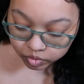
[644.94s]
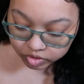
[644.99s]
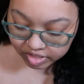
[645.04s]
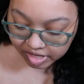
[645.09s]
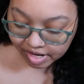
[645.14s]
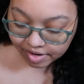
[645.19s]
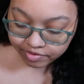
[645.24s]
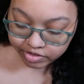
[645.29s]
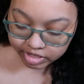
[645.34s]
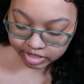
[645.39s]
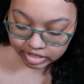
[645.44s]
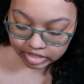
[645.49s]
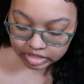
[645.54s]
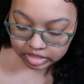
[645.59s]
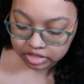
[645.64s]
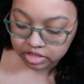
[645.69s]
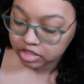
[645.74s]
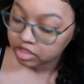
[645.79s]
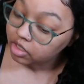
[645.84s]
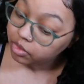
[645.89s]
which I have to get a
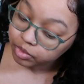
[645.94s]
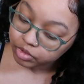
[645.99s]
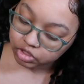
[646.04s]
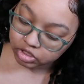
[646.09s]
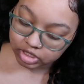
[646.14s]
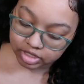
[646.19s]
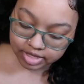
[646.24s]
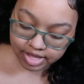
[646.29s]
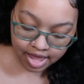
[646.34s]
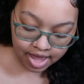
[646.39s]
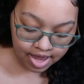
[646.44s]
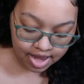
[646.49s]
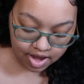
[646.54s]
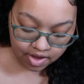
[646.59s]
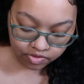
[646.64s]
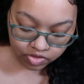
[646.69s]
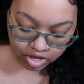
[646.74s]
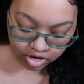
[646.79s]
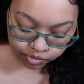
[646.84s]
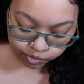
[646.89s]
distinguished in that,
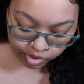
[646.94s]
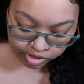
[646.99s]
and then